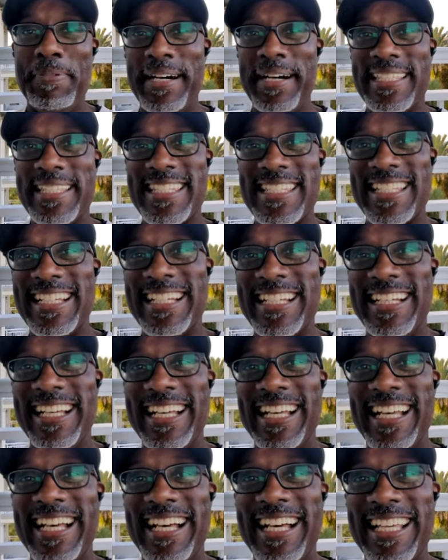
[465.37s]
But
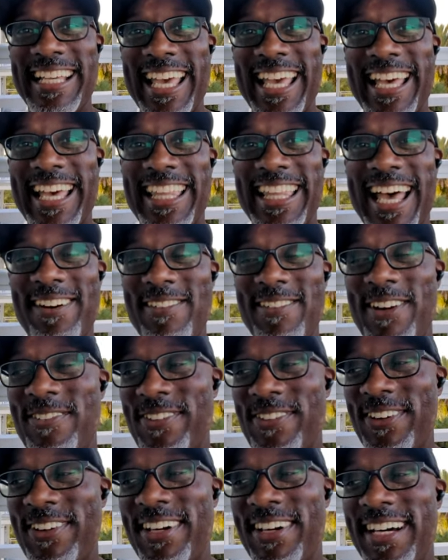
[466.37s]
uh, again,
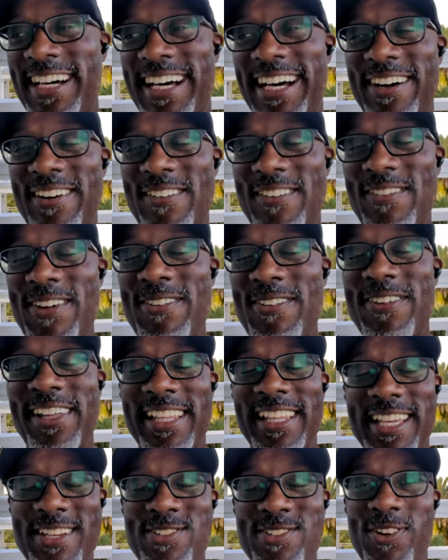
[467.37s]
however, uh, we
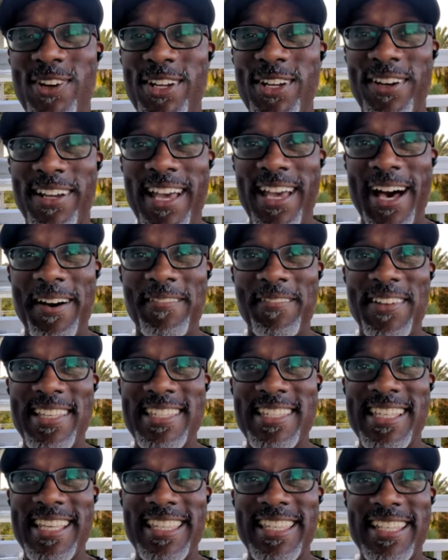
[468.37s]
really enjoy your
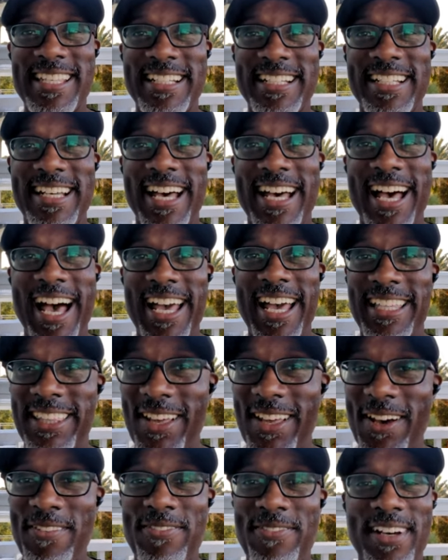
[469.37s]
comments, and uh, I
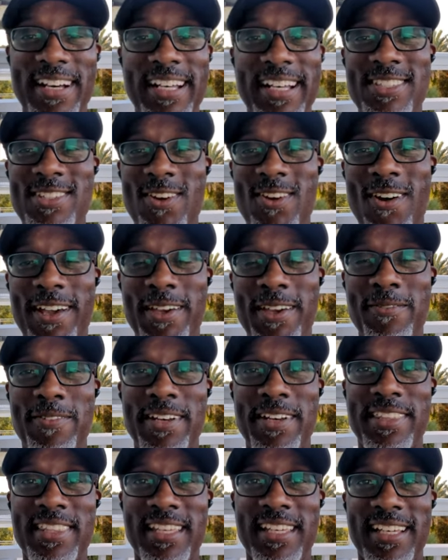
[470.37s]
love uh, talking
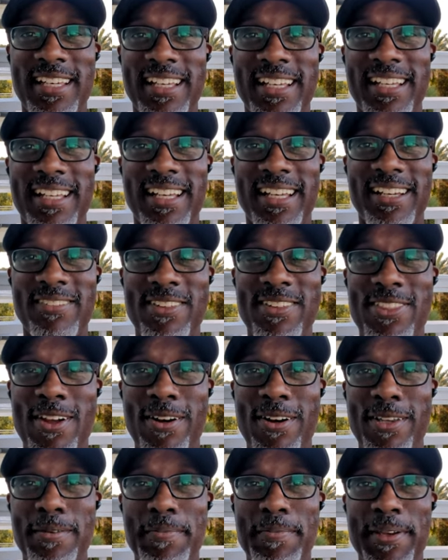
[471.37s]
with uh, with
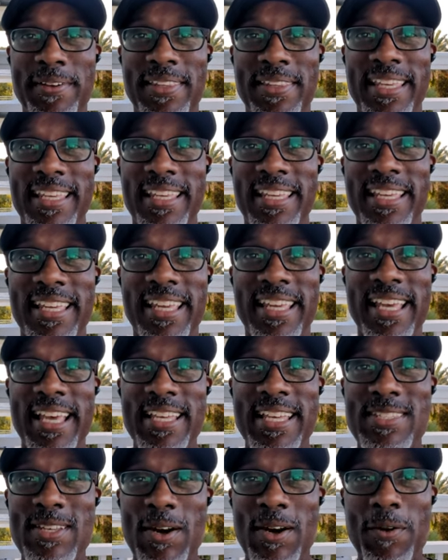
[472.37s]
our community.
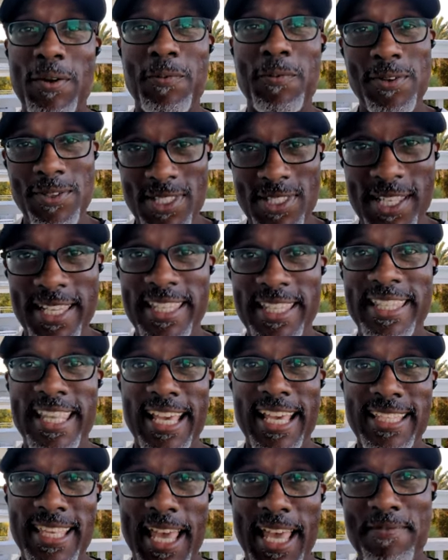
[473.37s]
So we'll see you the
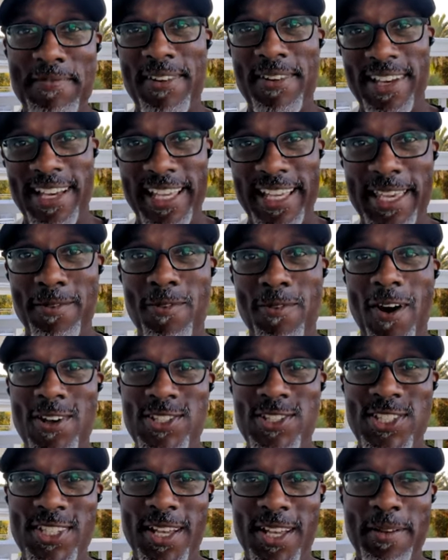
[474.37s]
next time. I'm gonna get
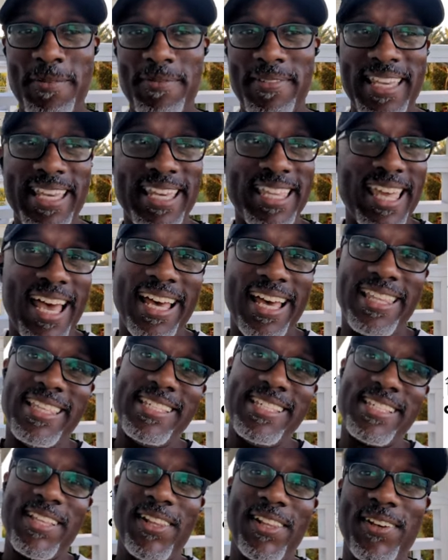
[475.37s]
washed up, get out of
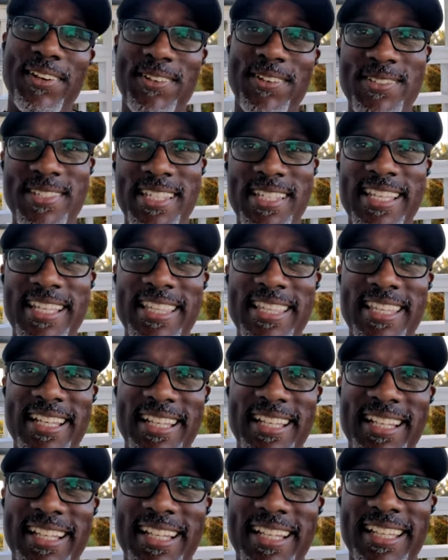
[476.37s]
these clothes, and
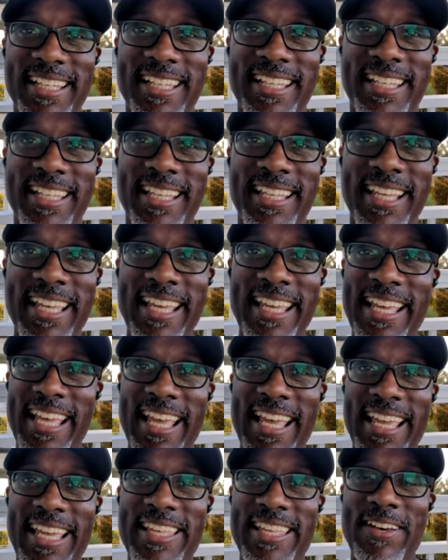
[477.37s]
uh,
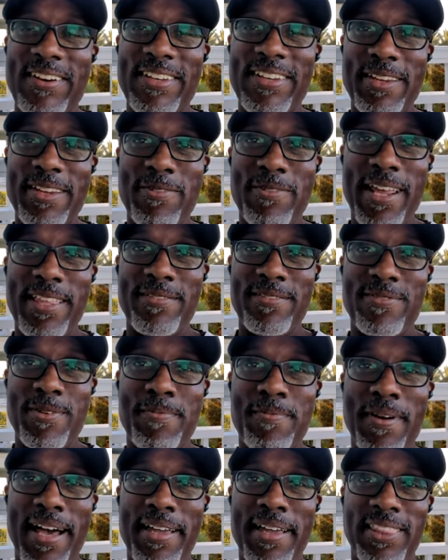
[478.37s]
you know, get ready
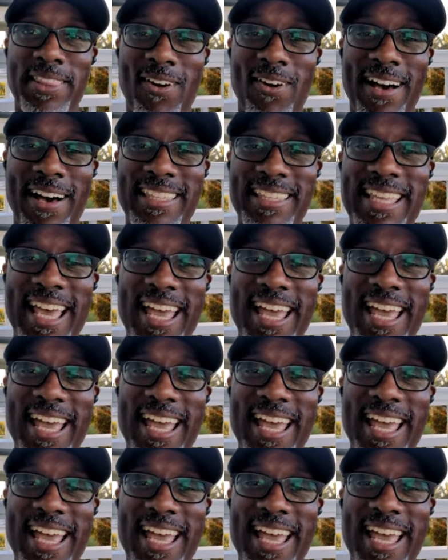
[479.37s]
for my long